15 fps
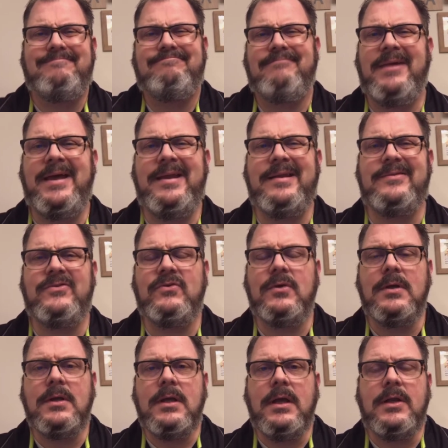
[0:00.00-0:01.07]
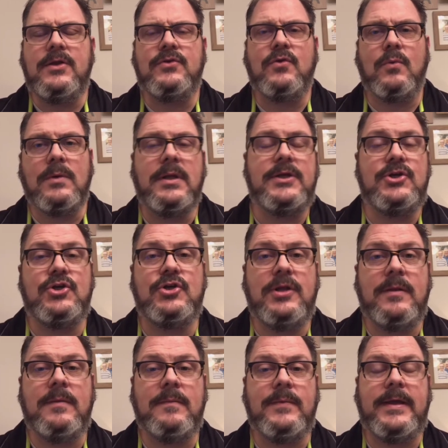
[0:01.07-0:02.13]
And it's a
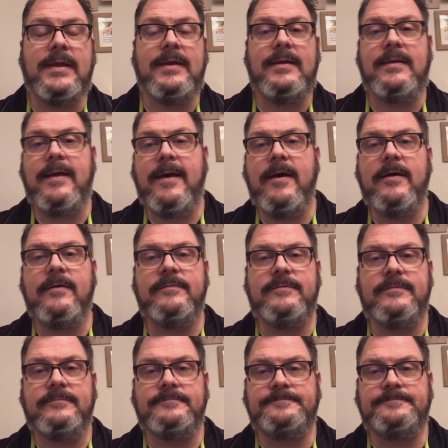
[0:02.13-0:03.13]
relationship that we need to have.